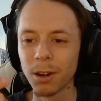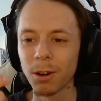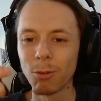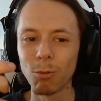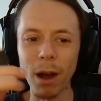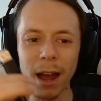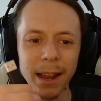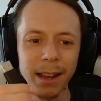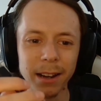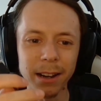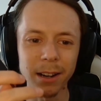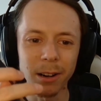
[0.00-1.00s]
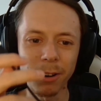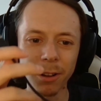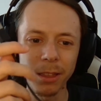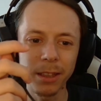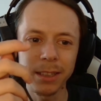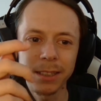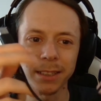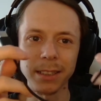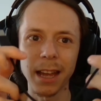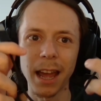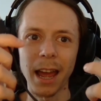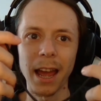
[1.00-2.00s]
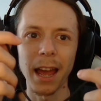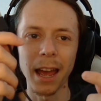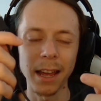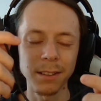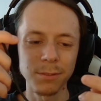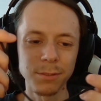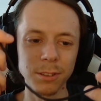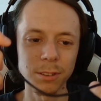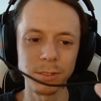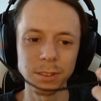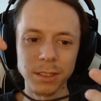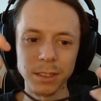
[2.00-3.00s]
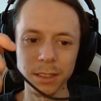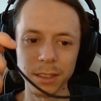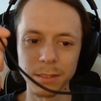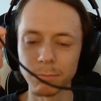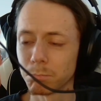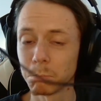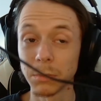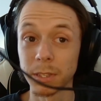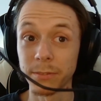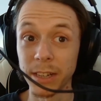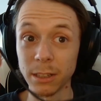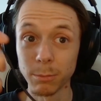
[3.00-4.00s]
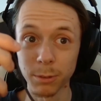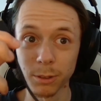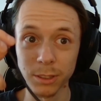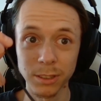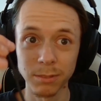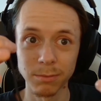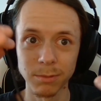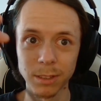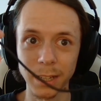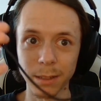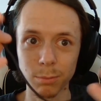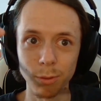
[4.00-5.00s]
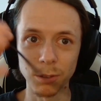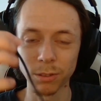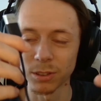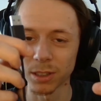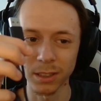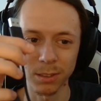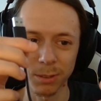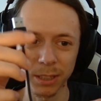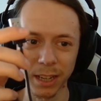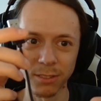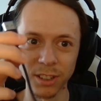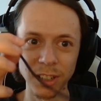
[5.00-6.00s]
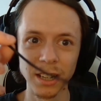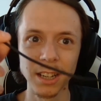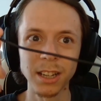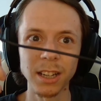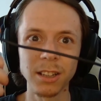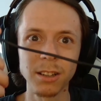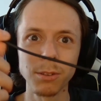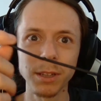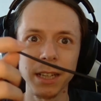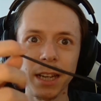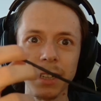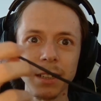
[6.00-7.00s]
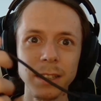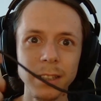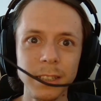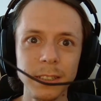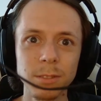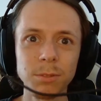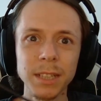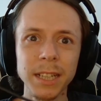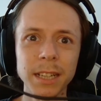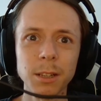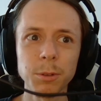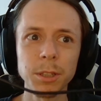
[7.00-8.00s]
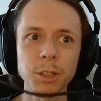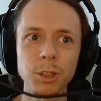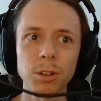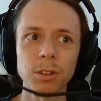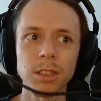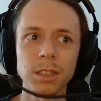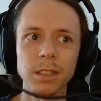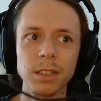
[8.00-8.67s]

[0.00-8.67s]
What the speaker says: why are all these headphone developers, like producers, whatever, including like these really, really short